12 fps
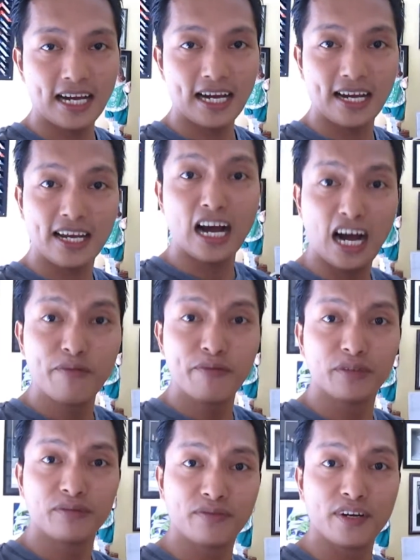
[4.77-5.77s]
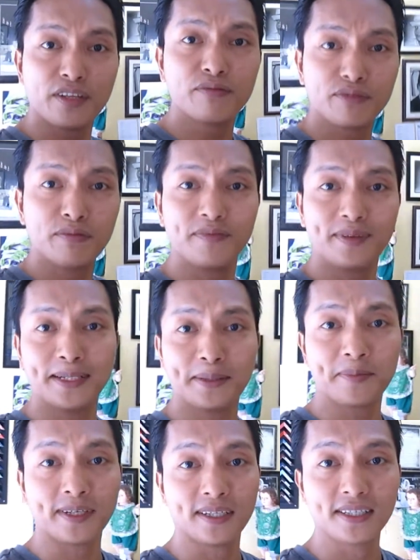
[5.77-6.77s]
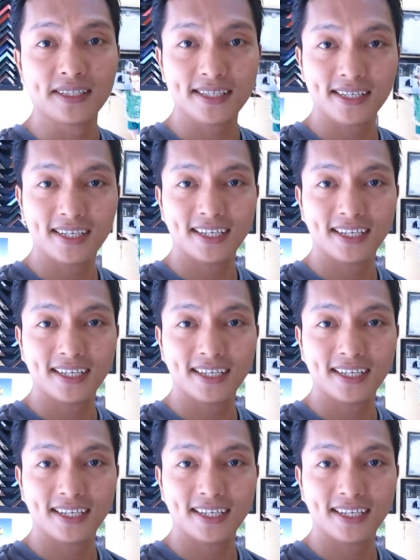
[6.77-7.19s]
I am your friend from Philippines.